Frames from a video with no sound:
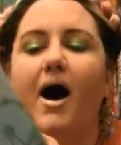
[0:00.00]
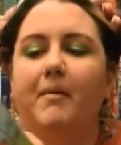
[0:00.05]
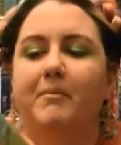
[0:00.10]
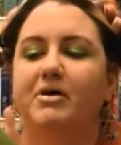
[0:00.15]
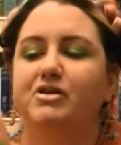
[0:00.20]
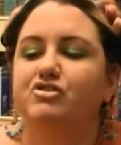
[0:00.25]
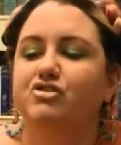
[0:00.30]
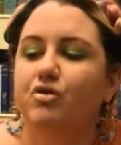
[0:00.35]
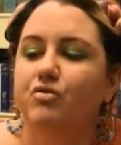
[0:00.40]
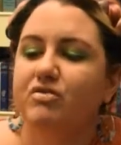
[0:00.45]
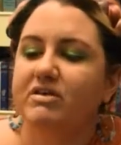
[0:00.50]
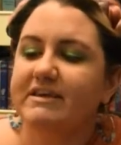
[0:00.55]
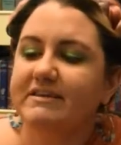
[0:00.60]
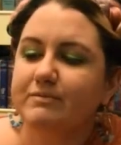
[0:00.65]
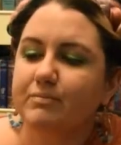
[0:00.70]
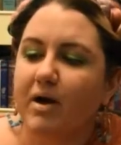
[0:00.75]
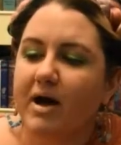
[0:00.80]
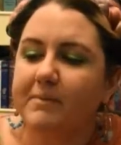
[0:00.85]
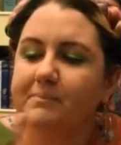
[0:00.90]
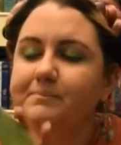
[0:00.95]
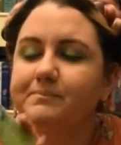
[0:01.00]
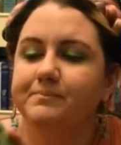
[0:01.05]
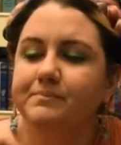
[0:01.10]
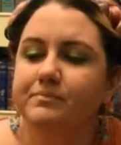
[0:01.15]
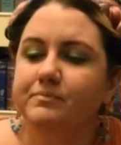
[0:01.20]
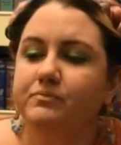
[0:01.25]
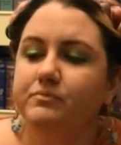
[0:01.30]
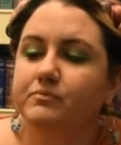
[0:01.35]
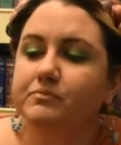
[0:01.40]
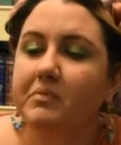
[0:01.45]
So this one,
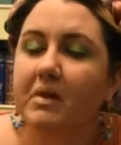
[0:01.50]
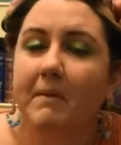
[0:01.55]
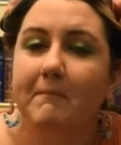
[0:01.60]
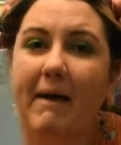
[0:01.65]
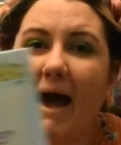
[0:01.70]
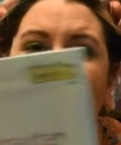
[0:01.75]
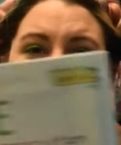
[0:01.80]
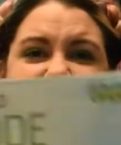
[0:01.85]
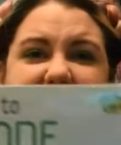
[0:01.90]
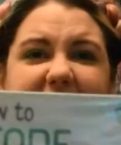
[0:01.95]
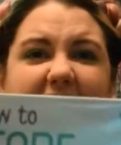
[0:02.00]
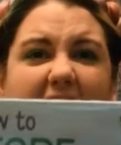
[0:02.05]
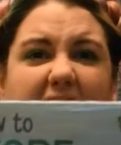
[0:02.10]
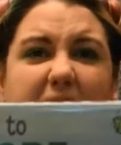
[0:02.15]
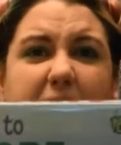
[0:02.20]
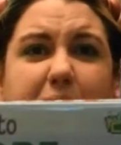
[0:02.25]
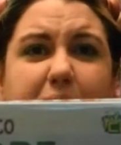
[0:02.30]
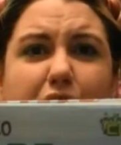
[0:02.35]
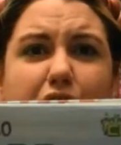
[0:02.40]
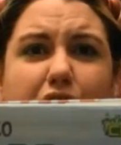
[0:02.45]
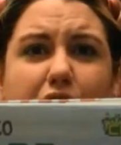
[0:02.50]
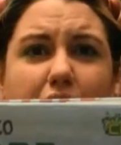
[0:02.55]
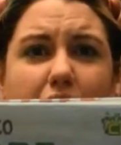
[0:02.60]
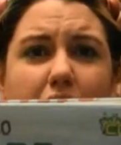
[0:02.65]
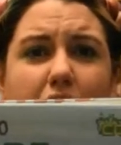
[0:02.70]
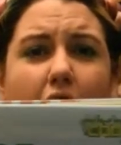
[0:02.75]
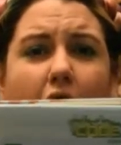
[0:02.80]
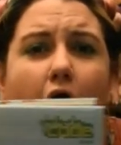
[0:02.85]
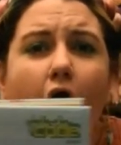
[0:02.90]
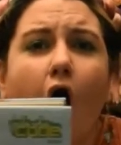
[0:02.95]
Pascal and Pearl
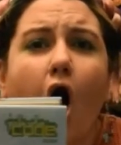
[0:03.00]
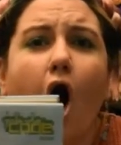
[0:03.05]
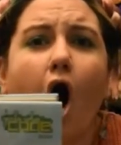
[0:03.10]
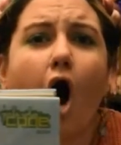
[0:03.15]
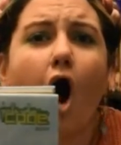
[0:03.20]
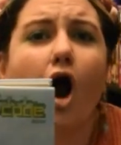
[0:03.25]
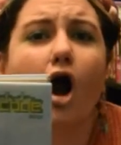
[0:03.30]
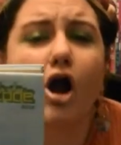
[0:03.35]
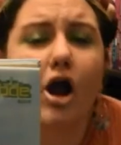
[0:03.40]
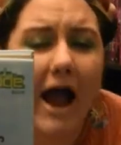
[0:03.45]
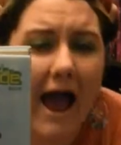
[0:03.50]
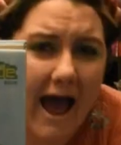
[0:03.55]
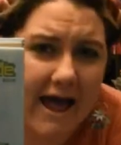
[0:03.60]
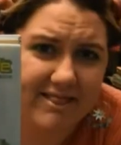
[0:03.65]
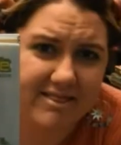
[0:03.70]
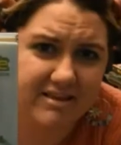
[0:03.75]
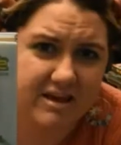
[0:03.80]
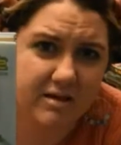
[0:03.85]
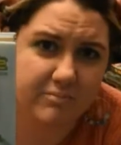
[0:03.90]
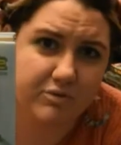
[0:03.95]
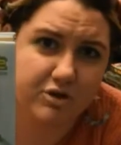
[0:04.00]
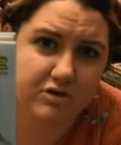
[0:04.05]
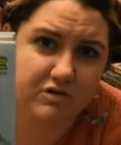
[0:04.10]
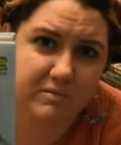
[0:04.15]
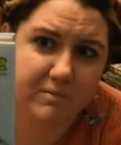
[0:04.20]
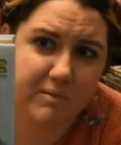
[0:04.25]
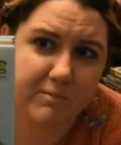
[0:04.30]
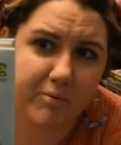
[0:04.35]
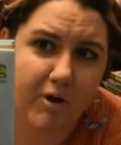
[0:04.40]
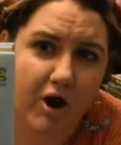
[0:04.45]
are at the
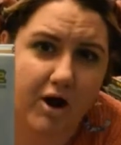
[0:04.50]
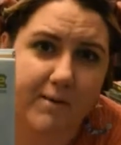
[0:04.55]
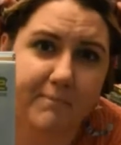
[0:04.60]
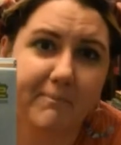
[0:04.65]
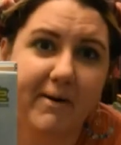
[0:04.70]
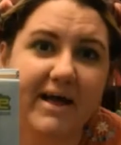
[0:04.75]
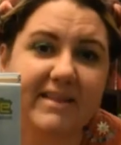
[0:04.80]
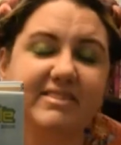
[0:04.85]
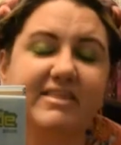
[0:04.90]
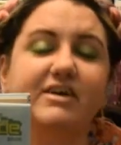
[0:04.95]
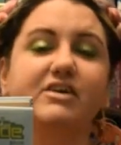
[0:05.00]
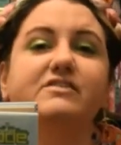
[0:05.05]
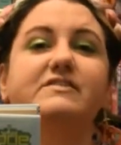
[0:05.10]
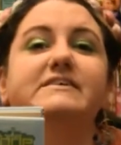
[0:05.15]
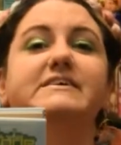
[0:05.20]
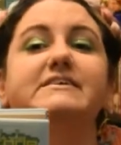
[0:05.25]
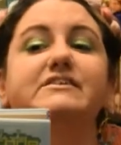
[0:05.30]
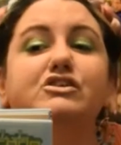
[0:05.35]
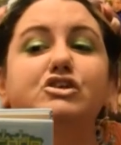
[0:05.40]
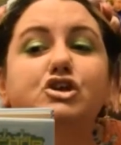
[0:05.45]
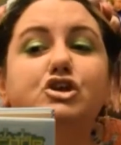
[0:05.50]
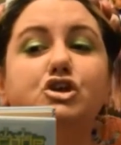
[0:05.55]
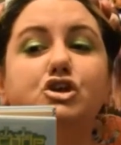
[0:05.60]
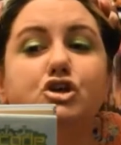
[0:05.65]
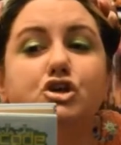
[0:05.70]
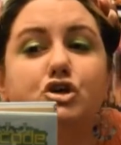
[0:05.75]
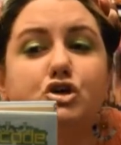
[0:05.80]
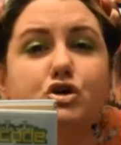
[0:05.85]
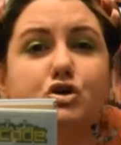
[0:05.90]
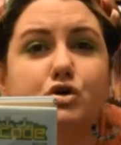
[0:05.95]
amusement park, but there's this
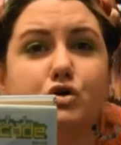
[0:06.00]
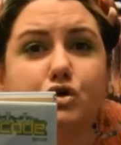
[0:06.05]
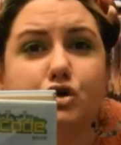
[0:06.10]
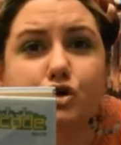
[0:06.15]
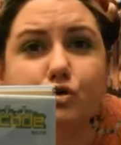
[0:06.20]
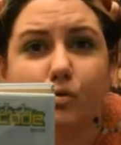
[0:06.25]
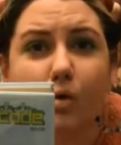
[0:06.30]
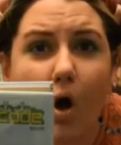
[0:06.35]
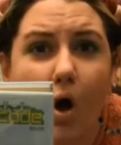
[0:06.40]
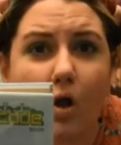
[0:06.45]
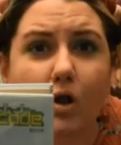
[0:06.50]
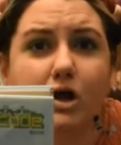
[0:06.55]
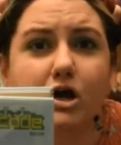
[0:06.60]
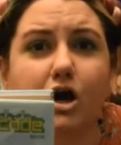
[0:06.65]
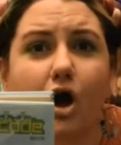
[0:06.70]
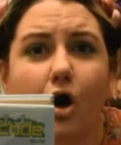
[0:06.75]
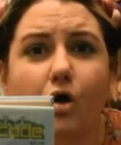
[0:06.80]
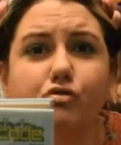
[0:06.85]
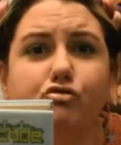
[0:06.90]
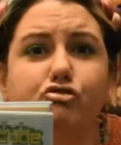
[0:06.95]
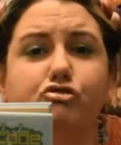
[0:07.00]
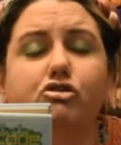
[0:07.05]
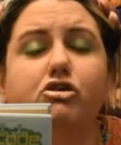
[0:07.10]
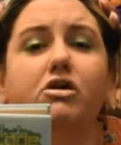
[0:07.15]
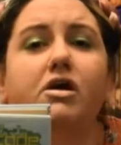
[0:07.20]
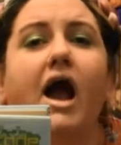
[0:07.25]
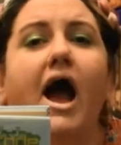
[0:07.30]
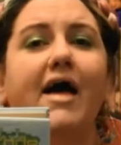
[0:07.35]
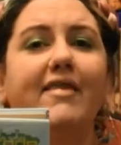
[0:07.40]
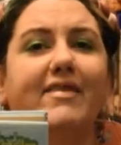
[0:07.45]
huge roller
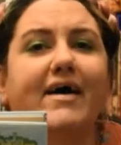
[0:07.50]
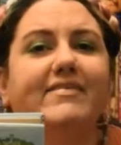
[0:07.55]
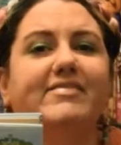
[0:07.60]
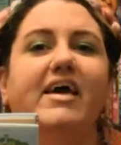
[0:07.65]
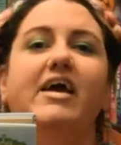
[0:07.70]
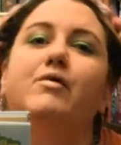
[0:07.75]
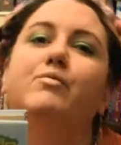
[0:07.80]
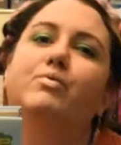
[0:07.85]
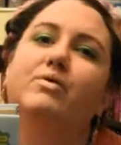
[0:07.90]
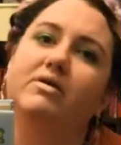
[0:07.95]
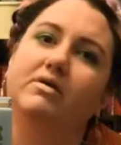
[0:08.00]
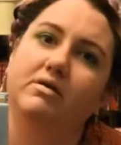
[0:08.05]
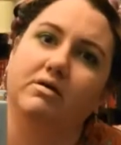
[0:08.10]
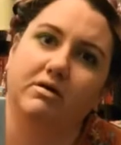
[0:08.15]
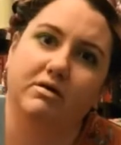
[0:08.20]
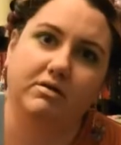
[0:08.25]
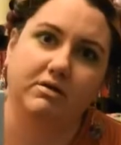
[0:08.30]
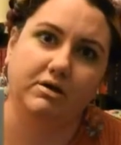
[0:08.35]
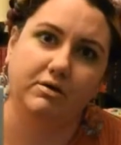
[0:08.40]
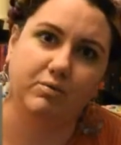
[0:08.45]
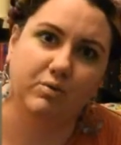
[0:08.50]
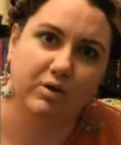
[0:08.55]
coaster that they really